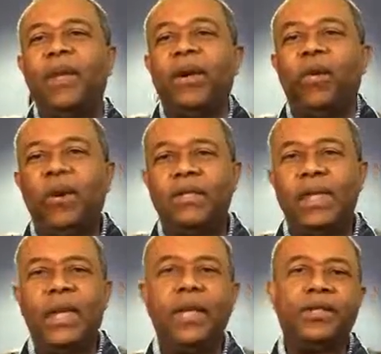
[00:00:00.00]
well
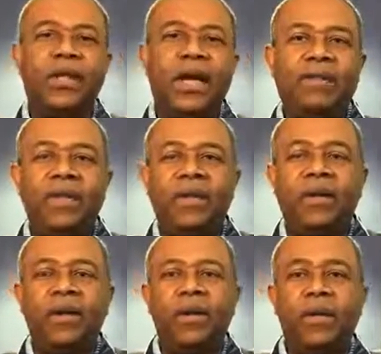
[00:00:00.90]
teenagers have to
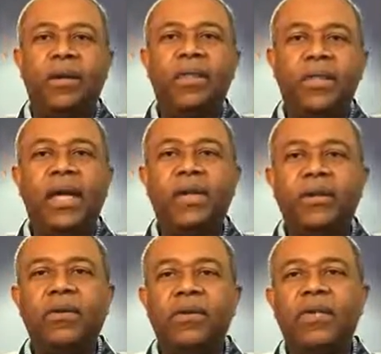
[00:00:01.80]
know that they can
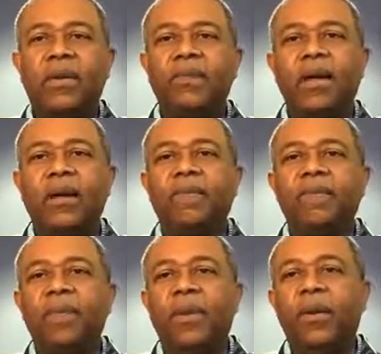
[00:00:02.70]
do the same thing
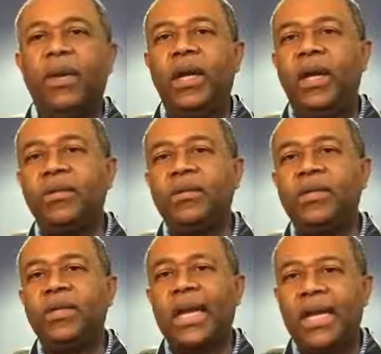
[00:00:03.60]
when it comes to
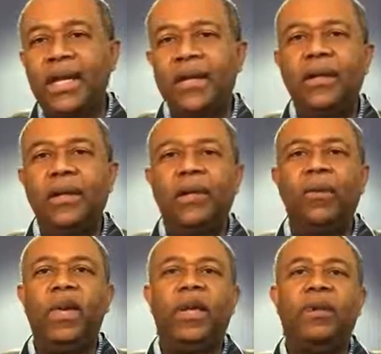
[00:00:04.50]
dating
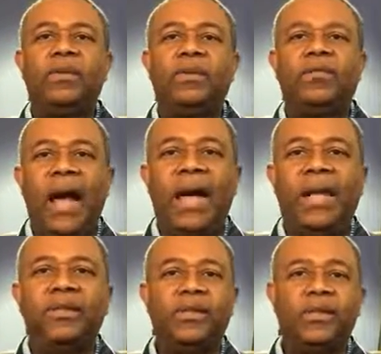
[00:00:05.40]
when it comes to
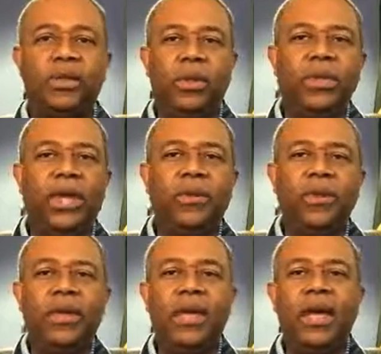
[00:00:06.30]
violence associated
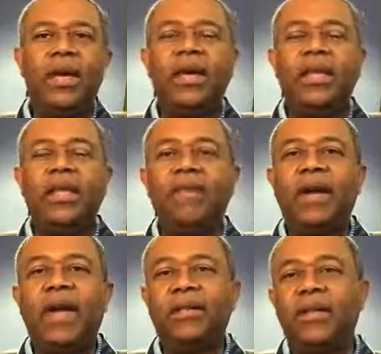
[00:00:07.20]
with that They've
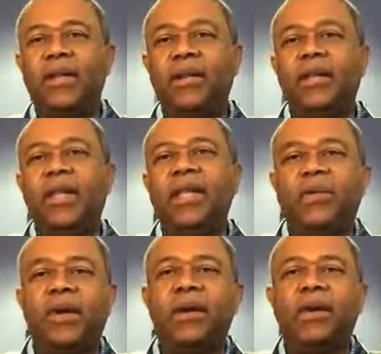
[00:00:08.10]
got to know that their
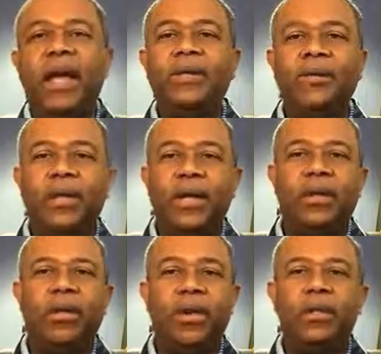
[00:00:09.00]
better angels. their
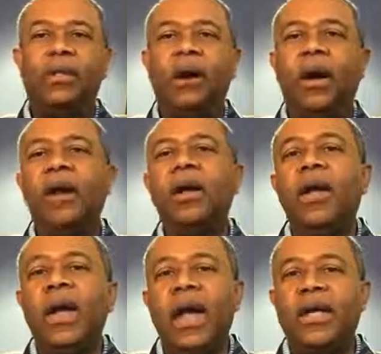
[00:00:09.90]
North Star,
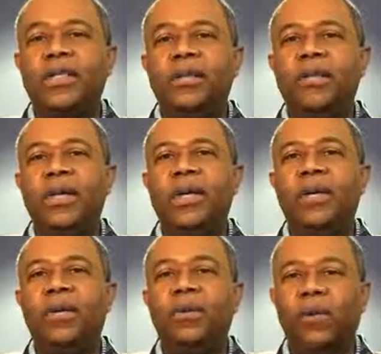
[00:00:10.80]
has to
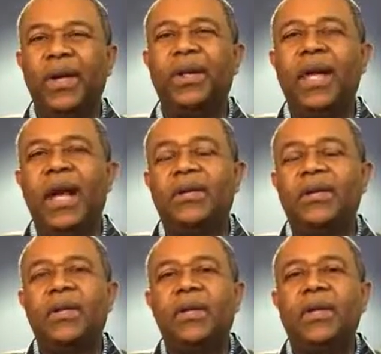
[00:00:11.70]
be realized.
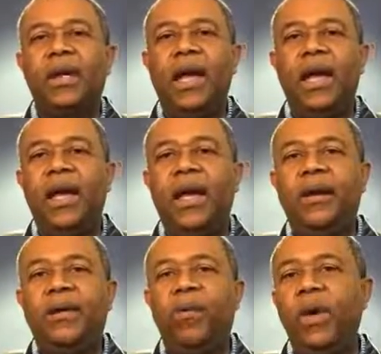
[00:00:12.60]

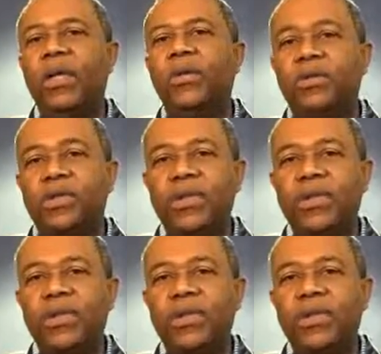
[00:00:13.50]
And when you see